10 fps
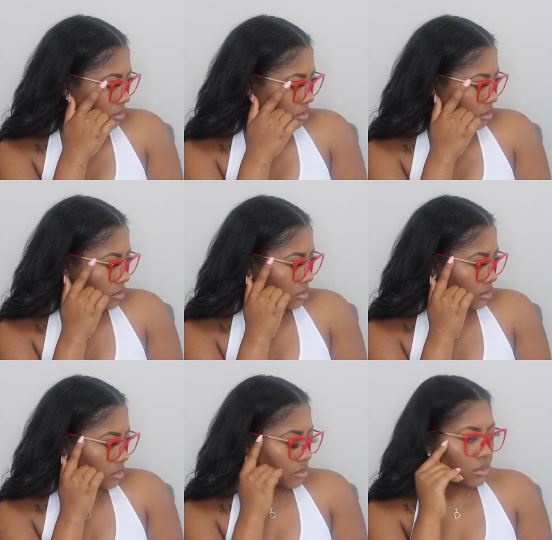
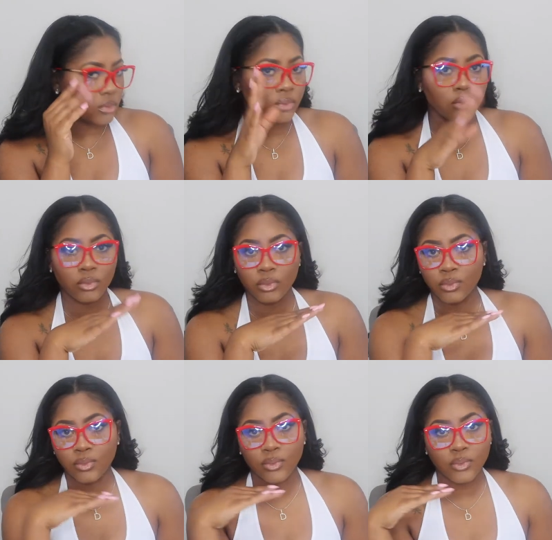
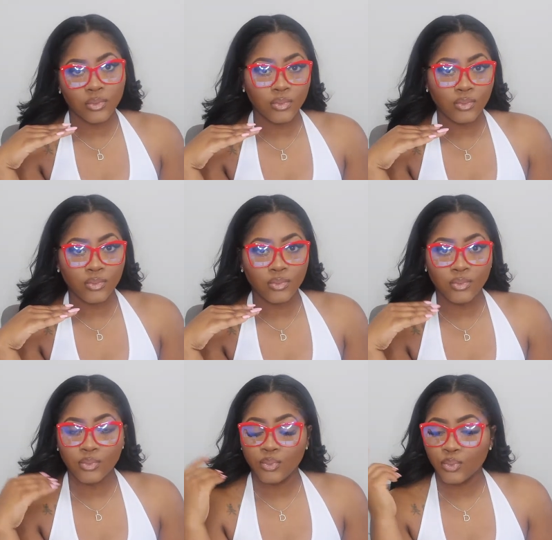
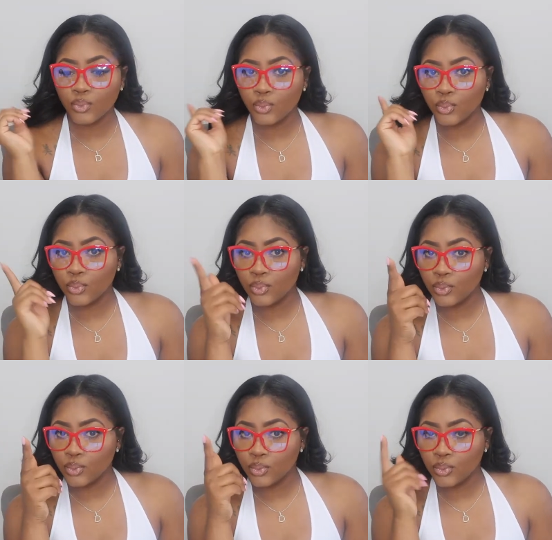
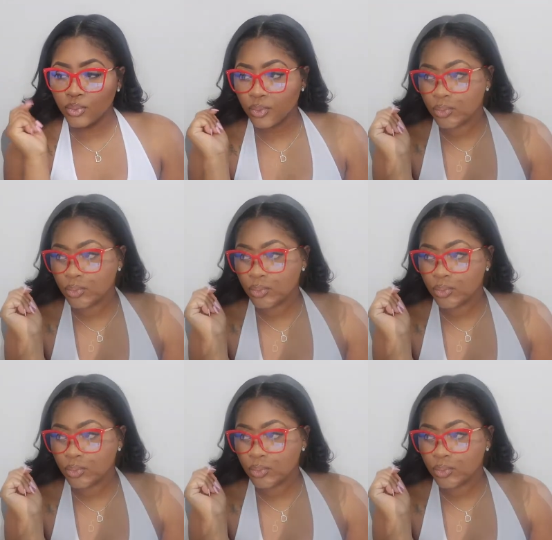Nobody speaks.